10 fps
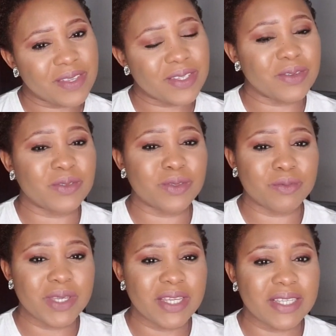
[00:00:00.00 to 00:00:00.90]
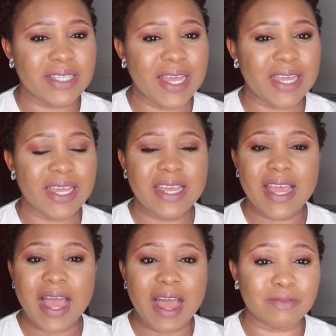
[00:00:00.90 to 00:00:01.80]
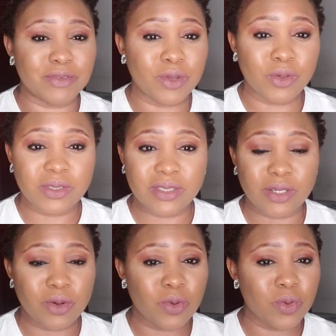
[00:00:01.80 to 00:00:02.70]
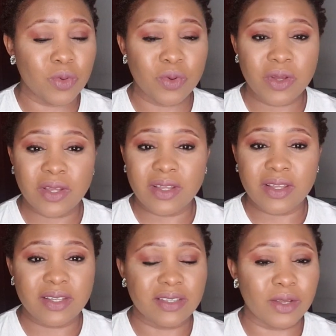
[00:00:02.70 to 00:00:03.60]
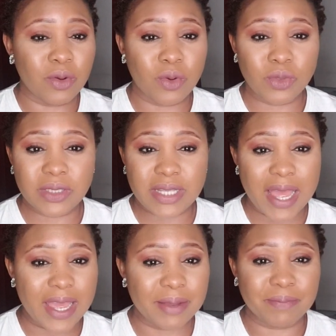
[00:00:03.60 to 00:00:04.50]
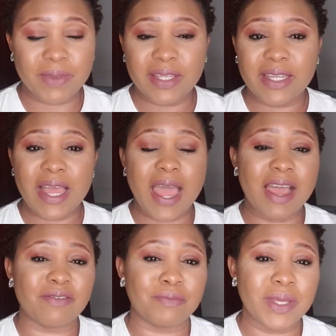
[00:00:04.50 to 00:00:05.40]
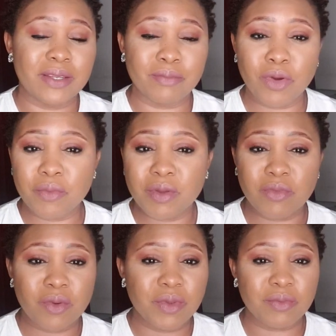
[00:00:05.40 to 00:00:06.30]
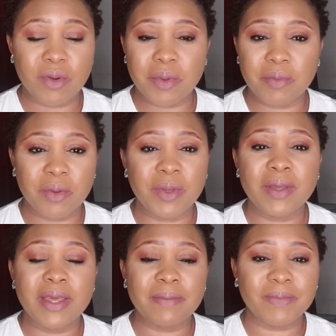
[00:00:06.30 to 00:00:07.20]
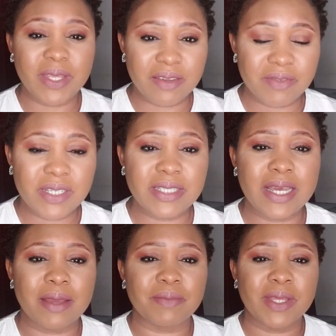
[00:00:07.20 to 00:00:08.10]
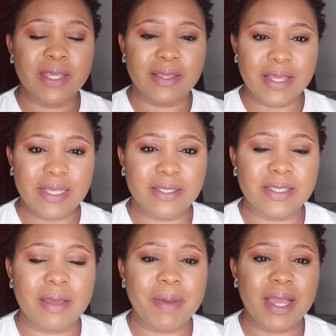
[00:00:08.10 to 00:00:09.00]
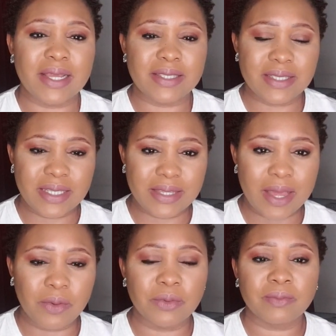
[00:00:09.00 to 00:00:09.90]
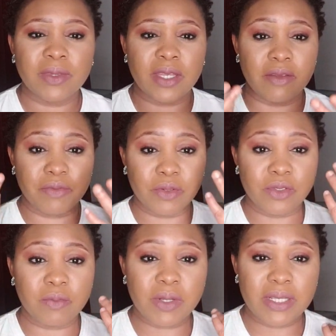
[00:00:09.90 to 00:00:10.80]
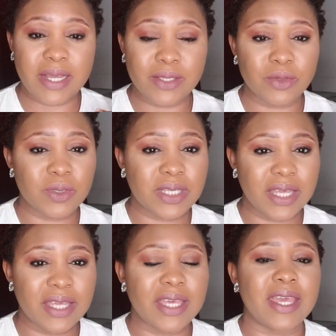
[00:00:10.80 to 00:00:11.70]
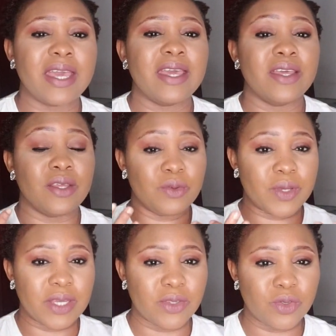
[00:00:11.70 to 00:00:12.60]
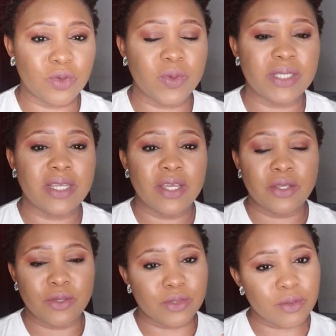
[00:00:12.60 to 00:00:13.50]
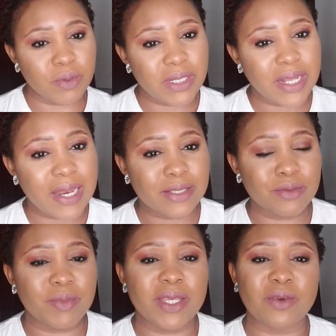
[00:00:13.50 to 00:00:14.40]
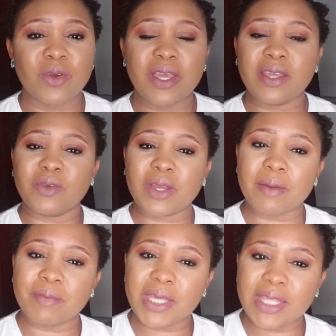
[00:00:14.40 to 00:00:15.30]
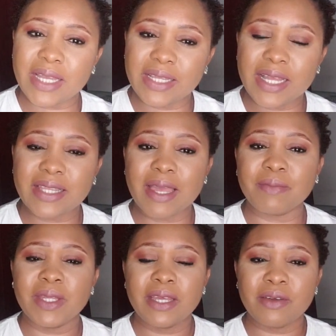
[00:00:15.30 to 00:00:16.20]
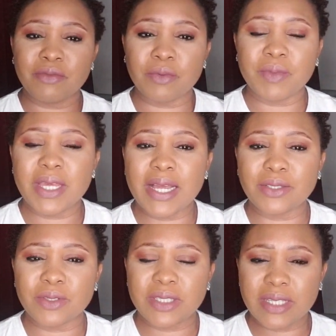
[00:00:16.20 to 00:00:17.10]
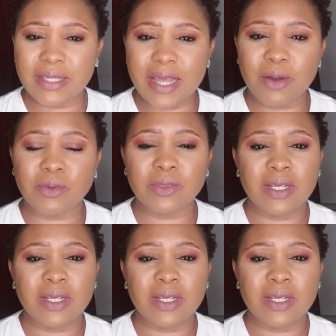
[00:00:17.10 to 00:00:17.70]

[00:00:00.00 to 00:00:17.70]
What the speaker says: So to me, it's like I've done the whole time. I have been mommy. Evening time, that's the time I can sit down. If you're somebody that does skincare, you can do it. You're somebody that likes to make your hair, you can make it at that time. For me, I just sit down.